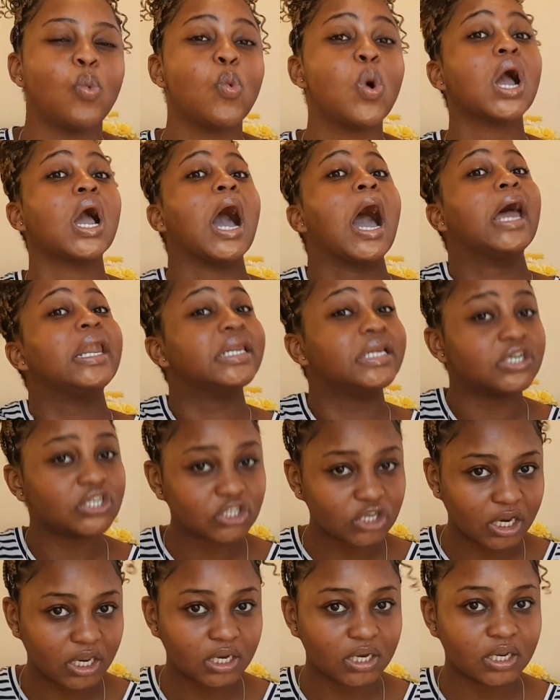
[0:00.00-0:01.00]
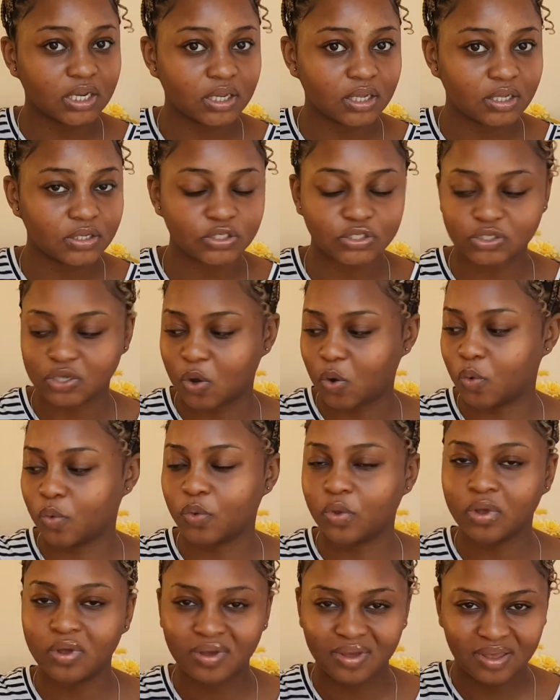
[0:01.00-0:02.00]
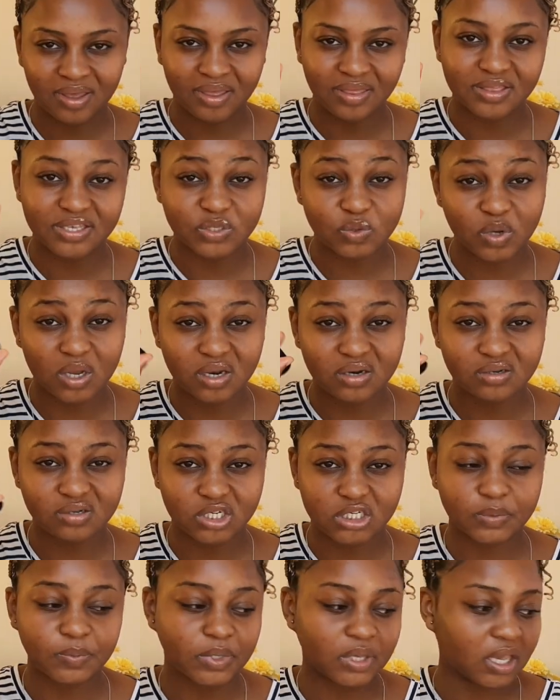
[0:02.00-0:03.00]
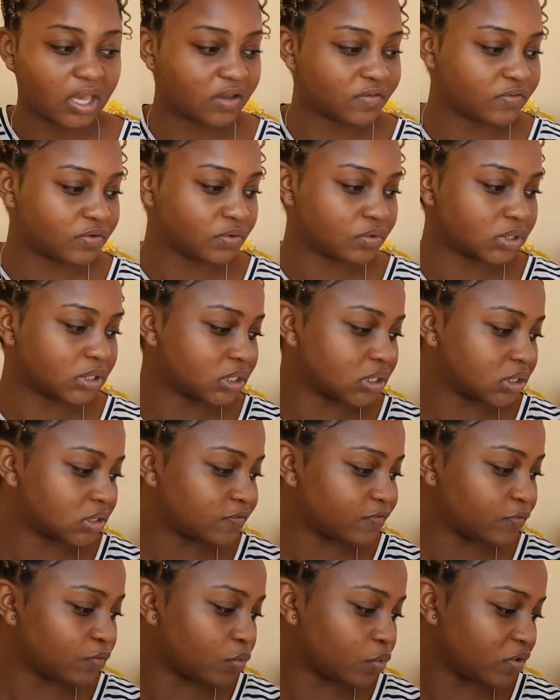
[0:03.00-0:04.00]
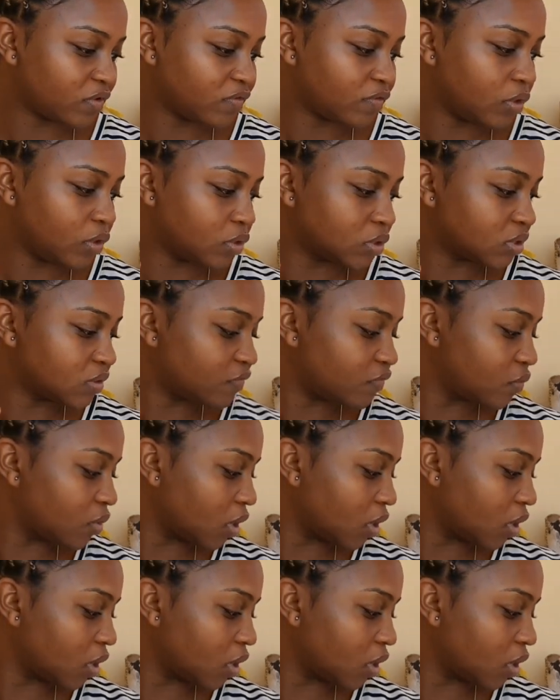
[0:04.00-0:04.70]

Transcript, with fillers: Ook 'n ander shade. So this one just be careful with this if you use